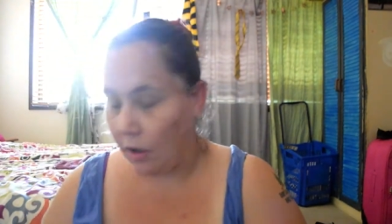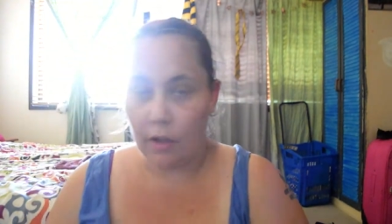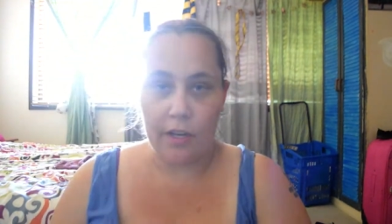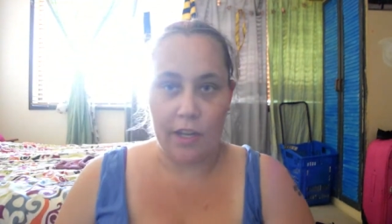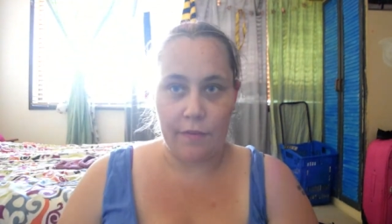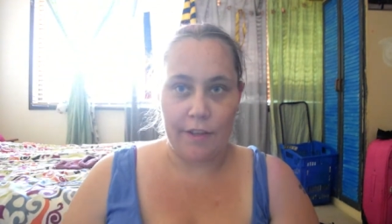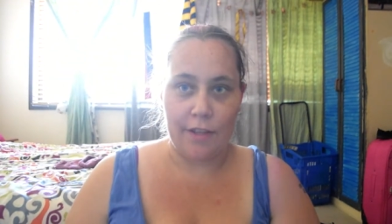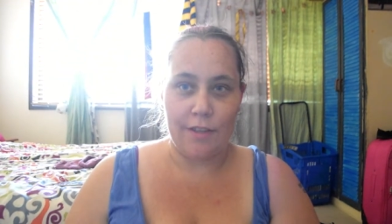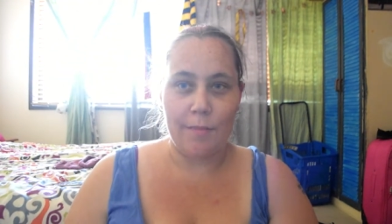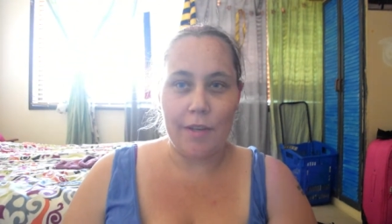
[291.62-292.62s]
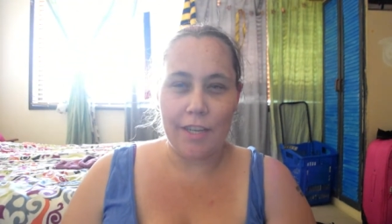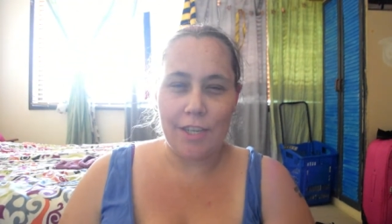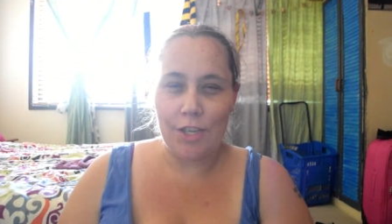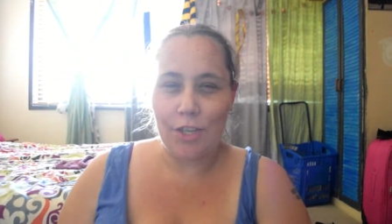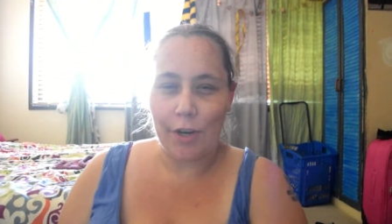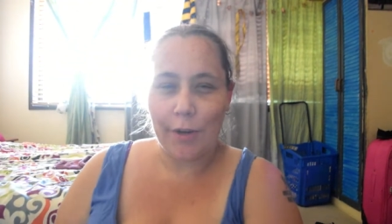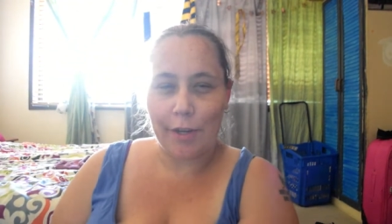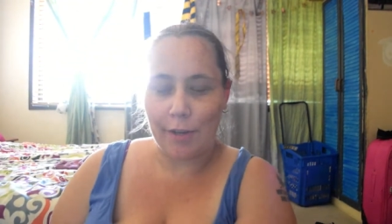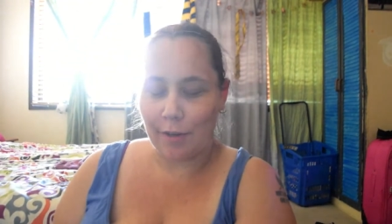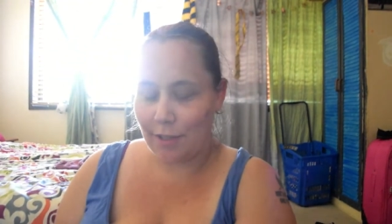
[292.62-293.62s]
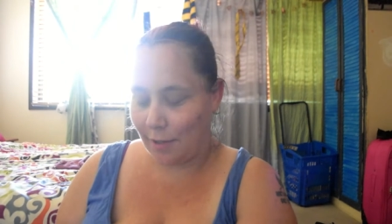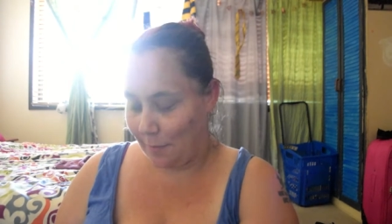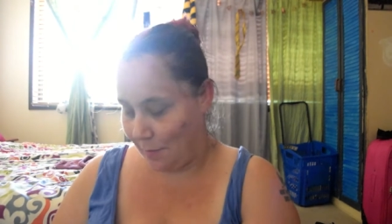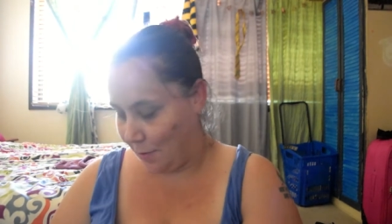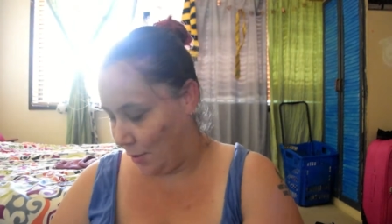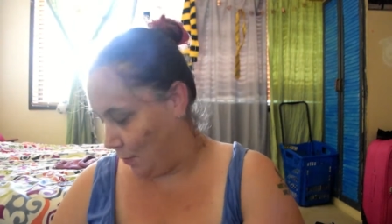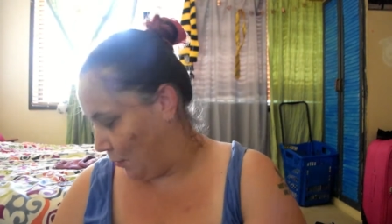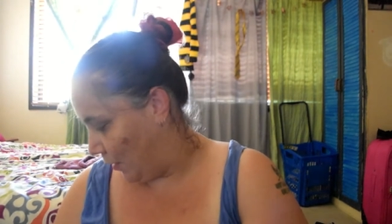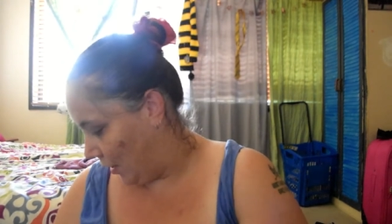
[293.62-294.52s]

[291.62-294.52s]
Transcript: another video. So I'm not going to show you because I don't want to spoil